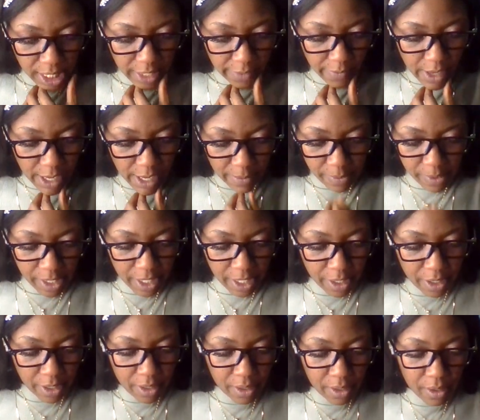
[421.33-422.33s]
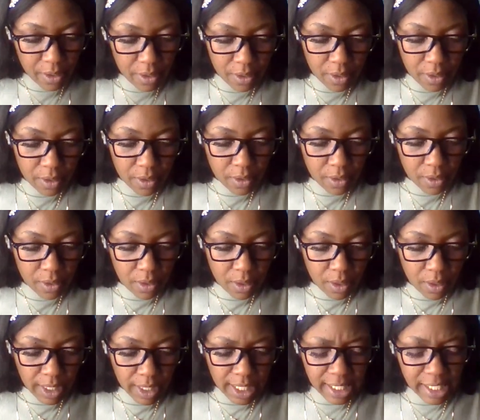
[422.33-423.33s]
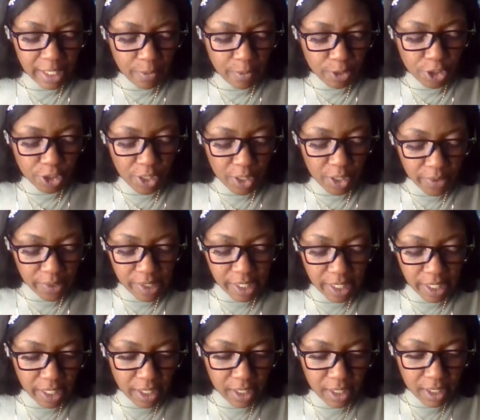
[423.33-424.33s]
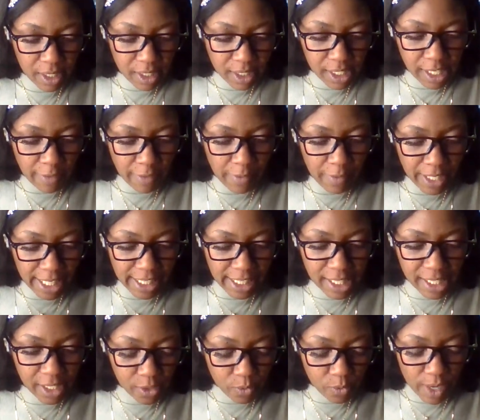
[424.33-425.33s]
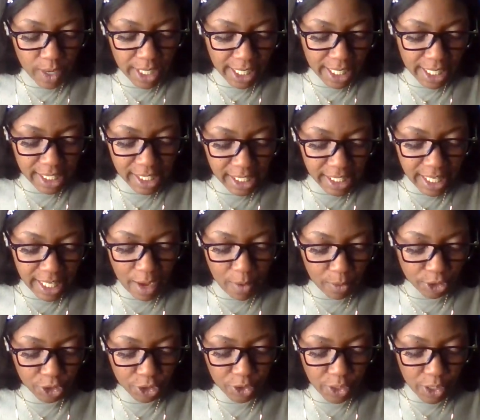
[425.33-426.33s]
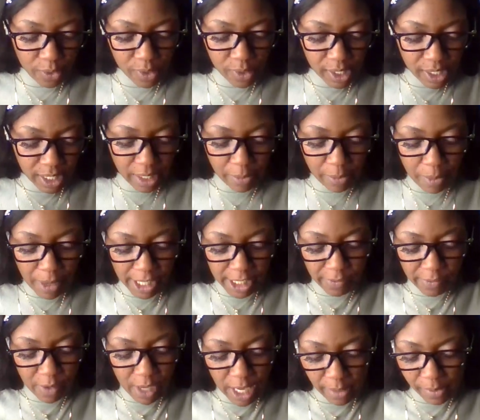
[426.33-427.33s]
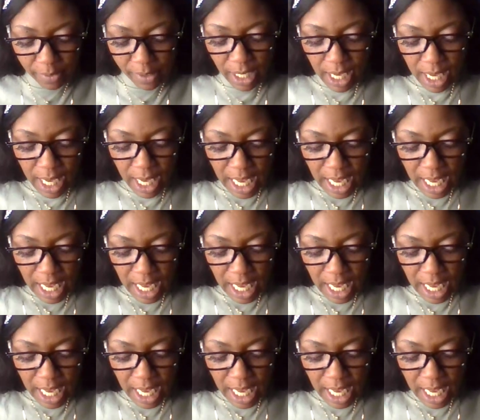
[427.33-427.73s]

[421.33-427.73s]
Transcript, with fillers: Ten of Cups here. Let's see what you don't see. Because I feel like this is running into that. What you don't see. Page of Cups.